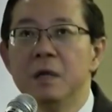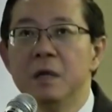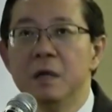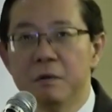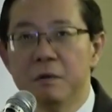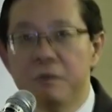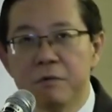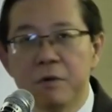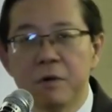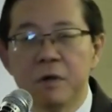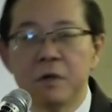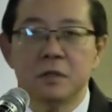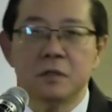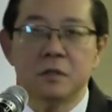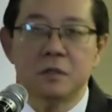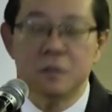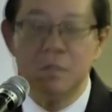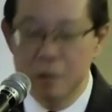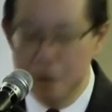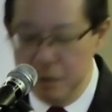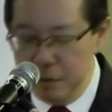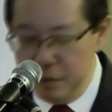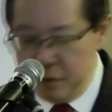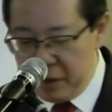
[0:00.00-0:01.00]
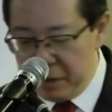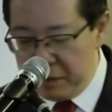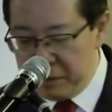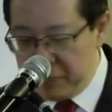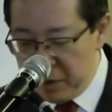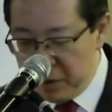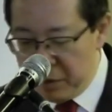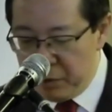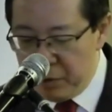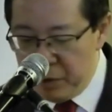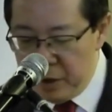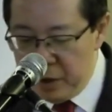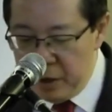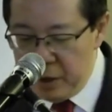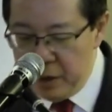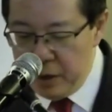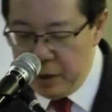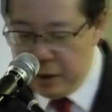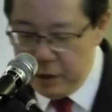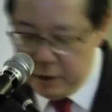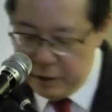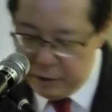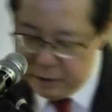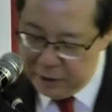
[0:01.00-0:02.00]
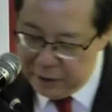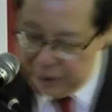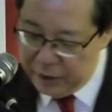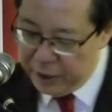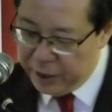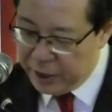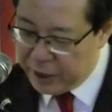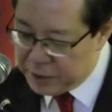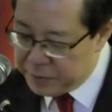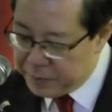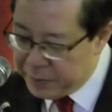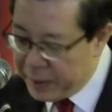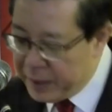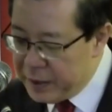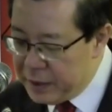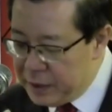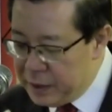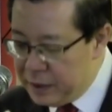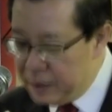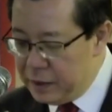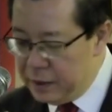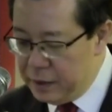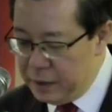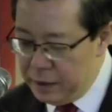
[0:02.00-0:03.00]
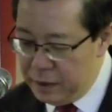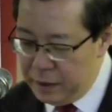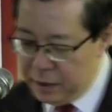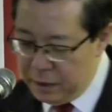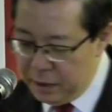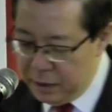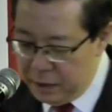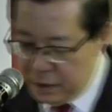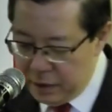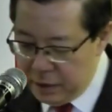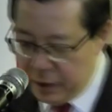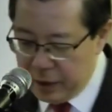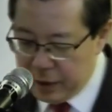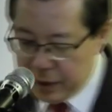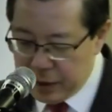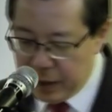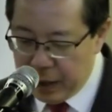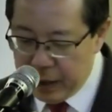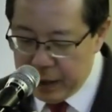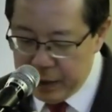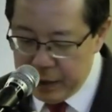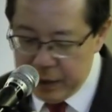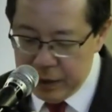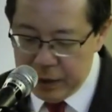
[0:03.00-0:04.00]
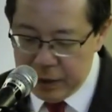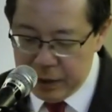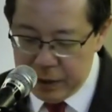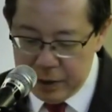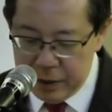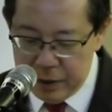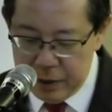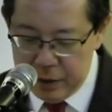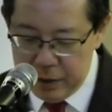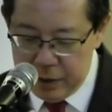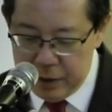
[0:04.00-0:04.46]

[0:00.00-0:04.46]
and of course, subsequently expanded the entire